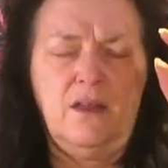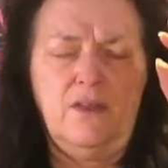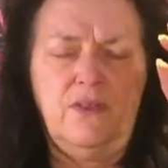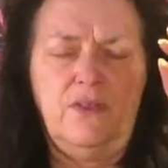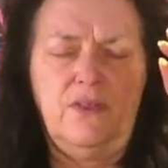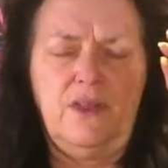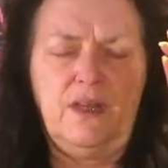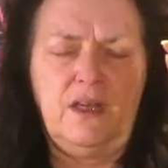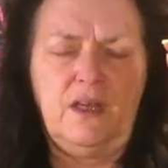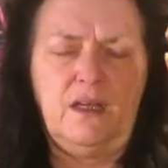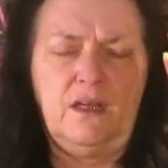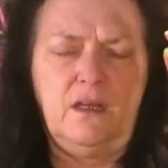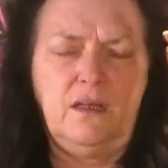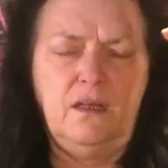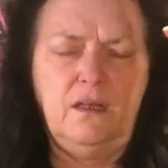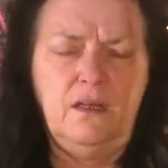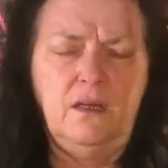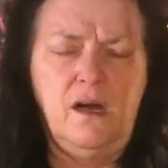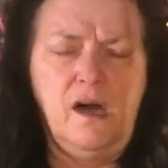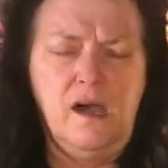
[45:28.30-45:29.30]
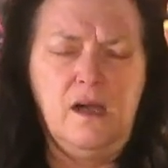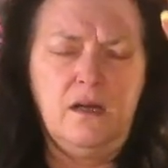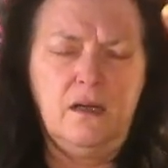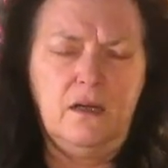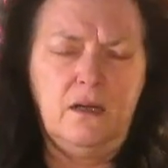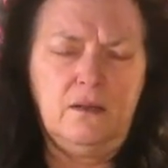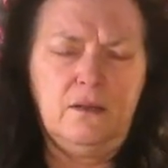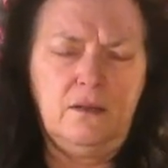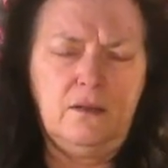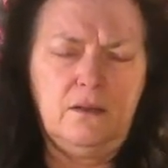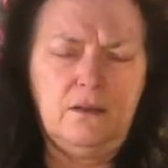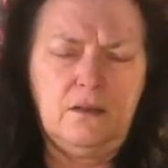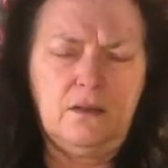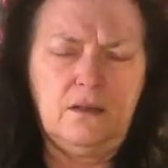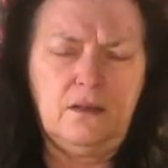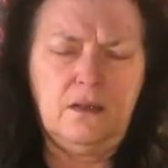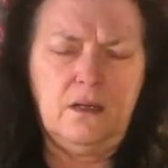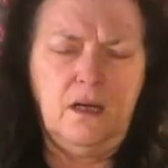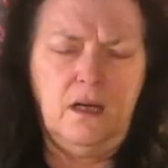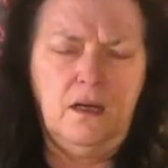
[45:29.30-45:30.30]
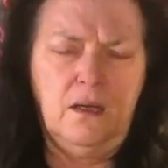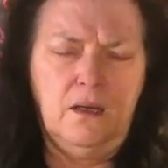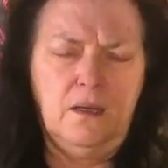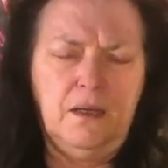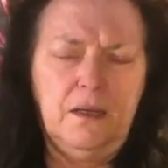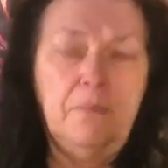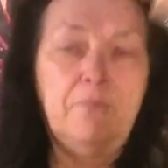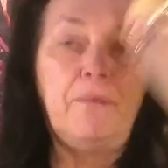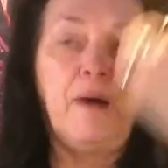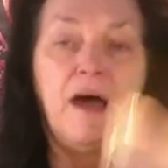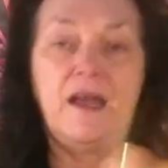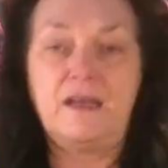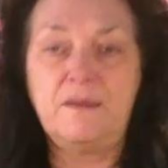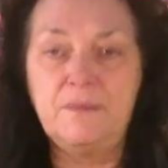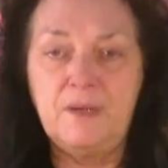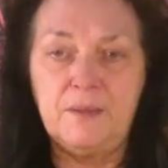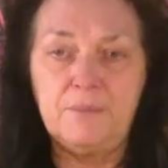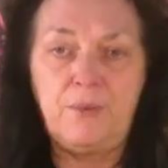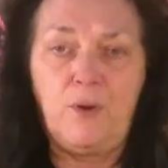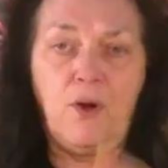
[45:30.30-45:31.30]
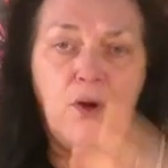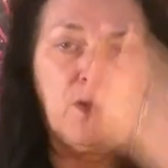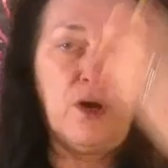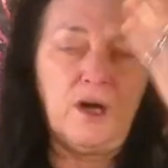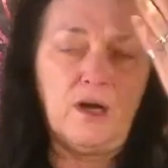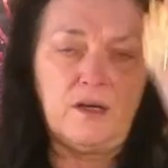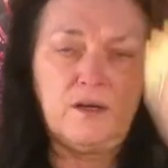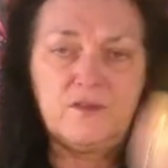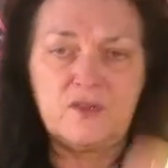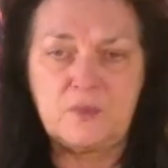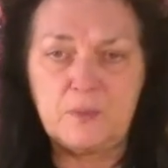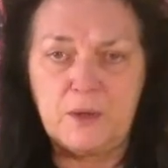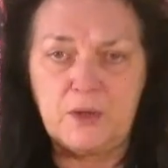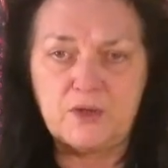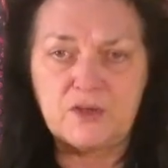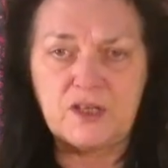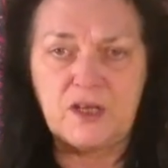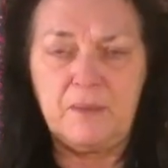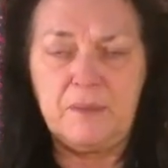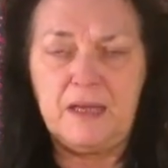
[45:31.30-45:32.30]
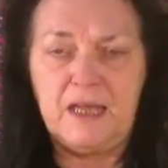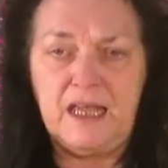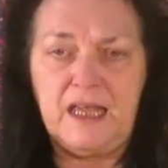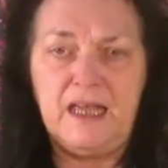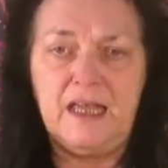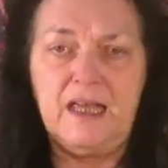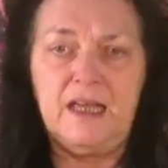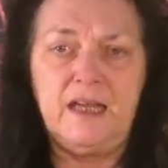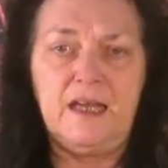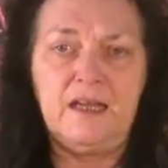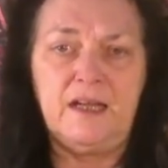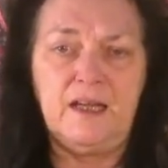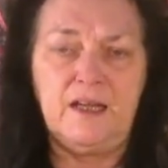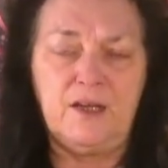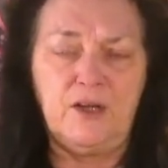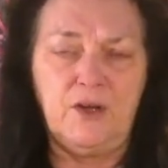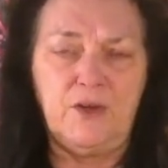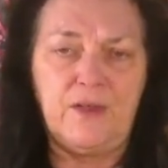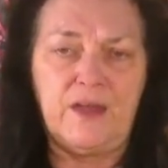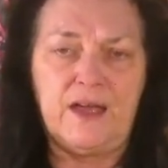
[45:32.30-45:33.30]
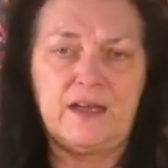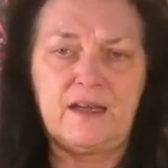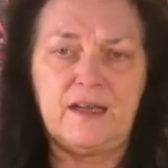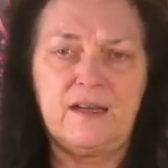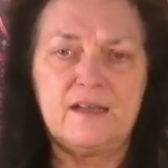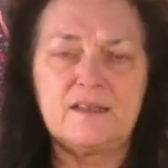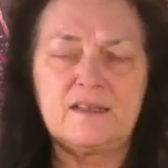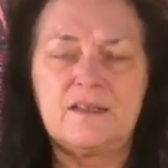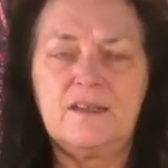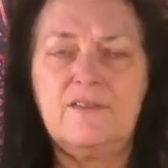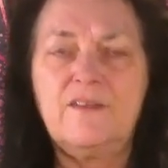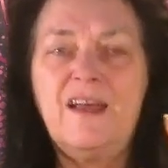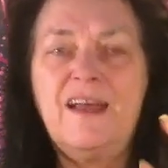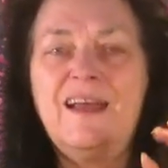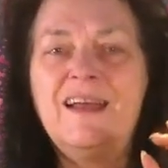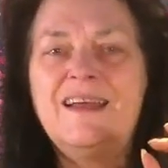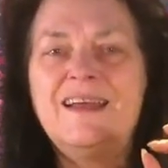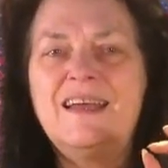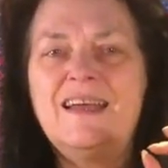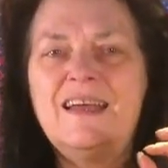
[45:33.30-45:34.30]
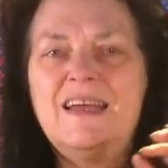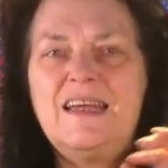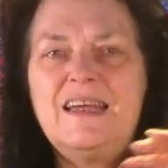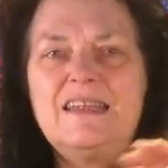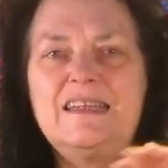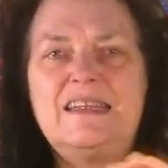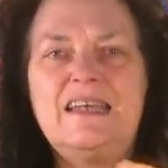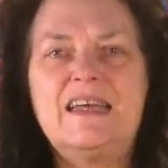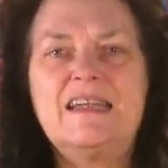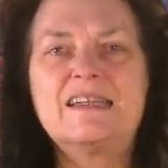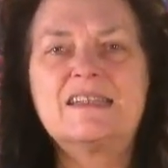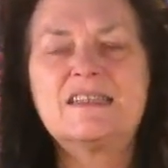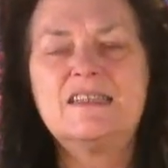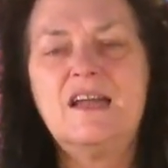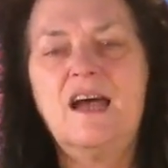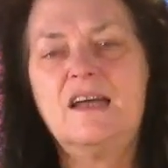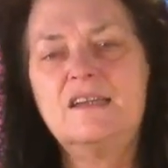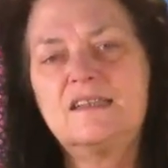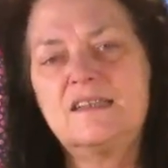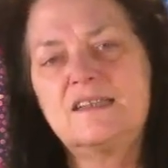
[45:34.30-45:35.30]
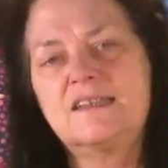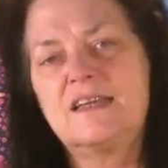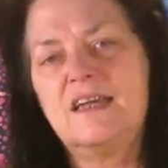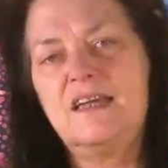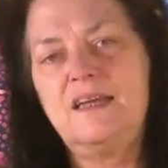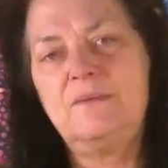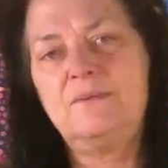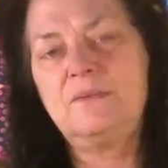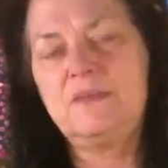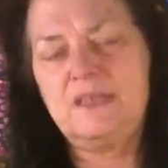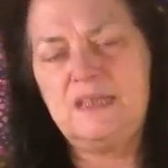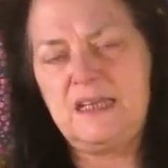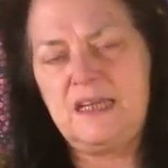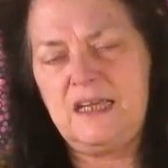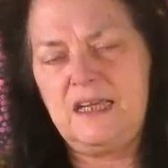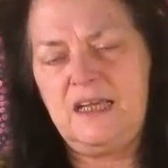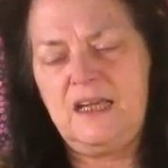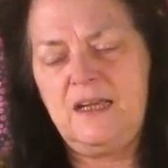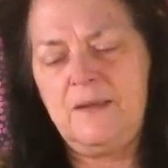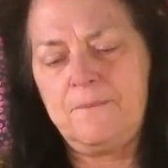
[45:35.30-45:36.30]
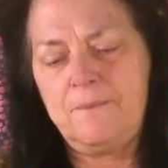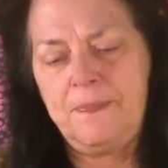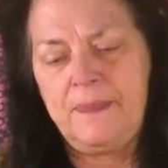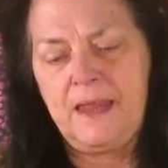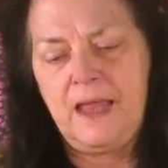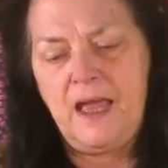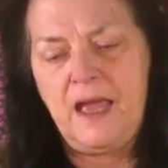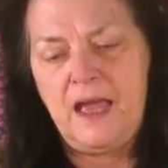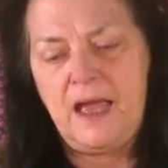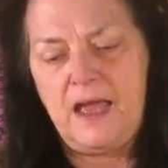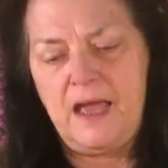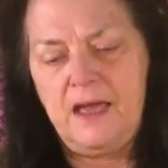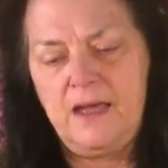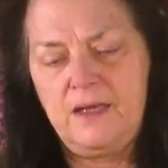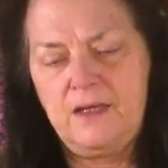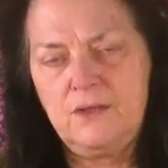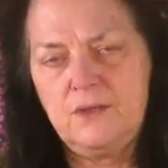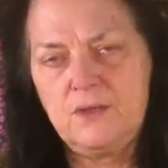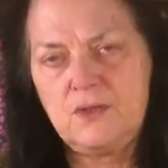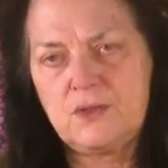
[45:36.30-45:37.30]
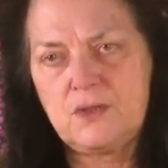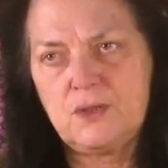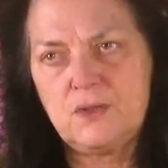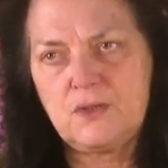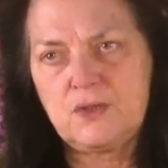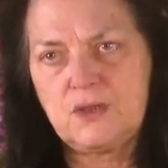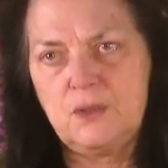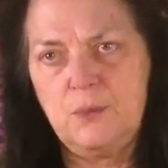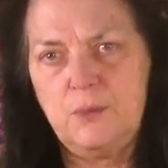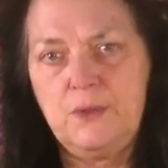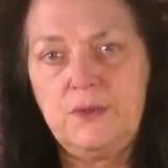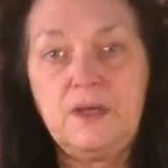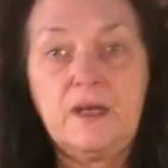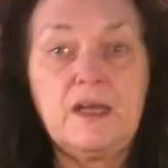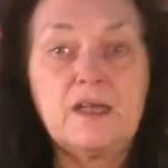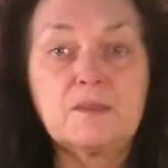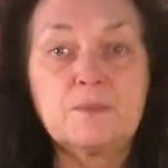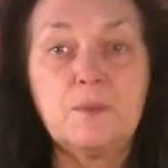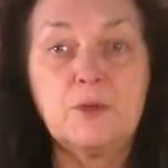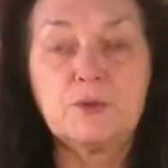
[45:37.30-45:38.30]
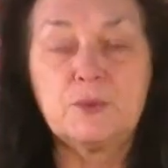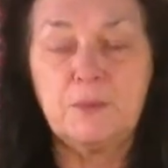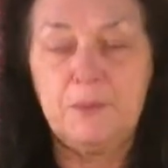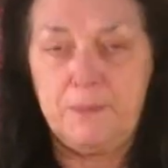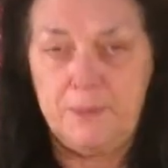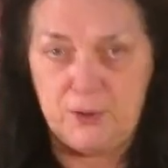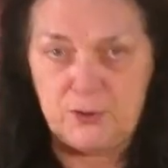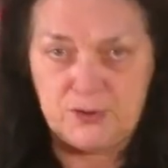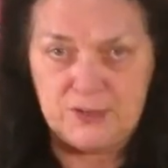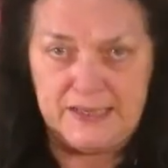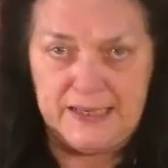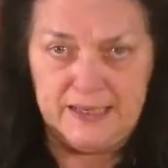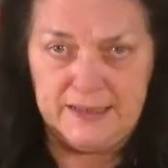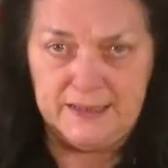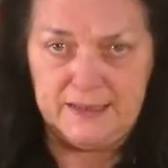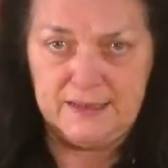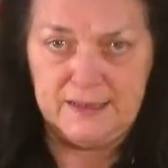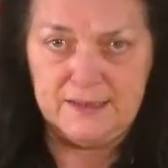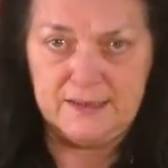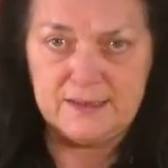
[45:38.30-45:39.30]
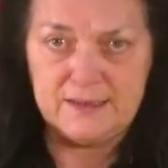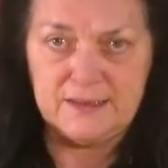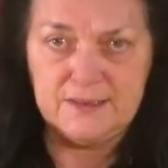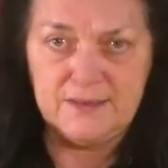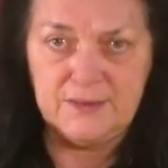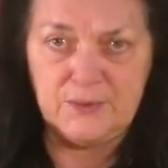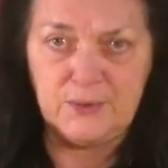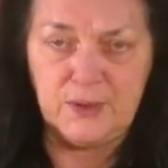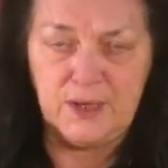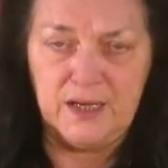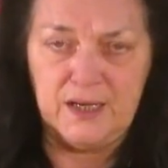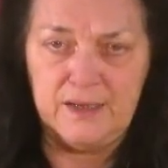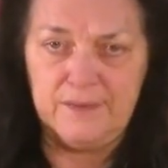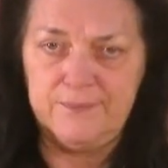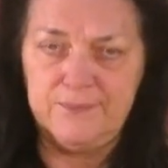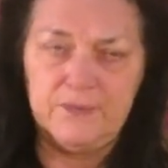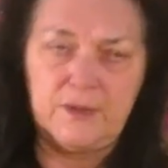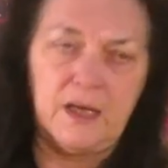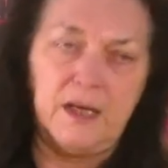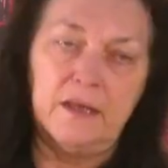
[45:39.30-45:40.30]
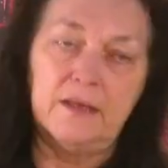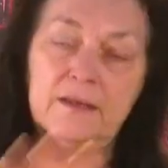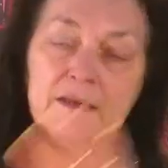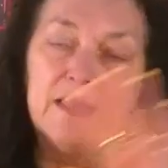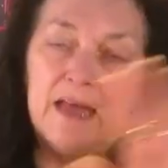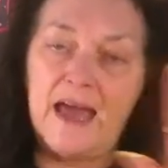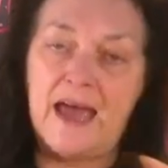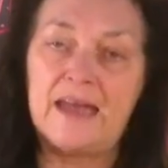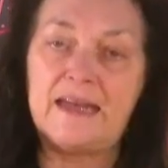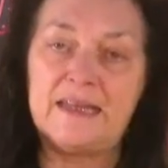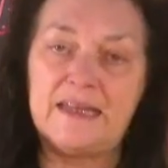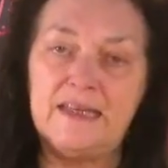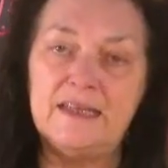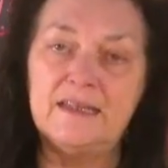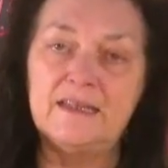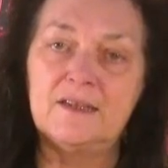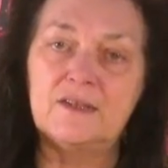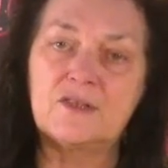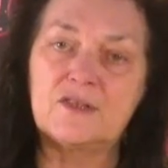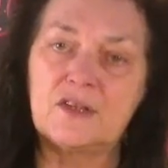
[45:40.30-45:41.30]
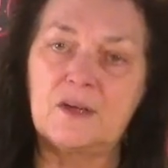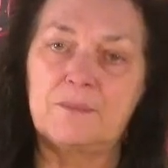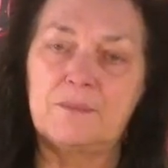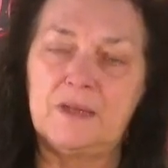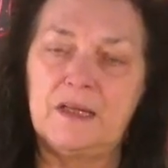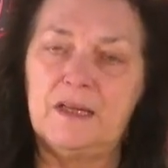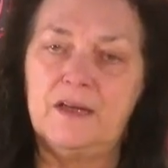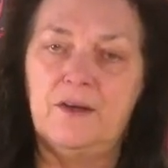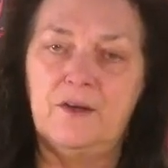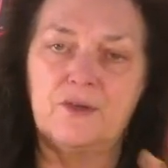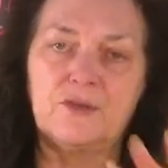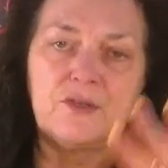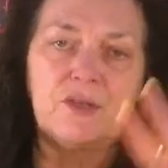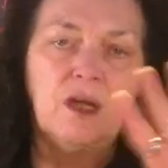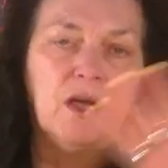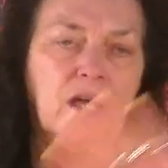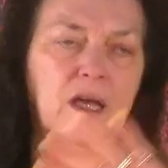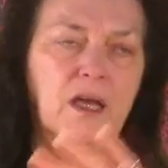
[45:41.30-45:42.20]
The uh, embodiment part of spirits coming in and all that kind of stuff, that is not the same thing as someone that has multiple personalities, okay? That, that is something else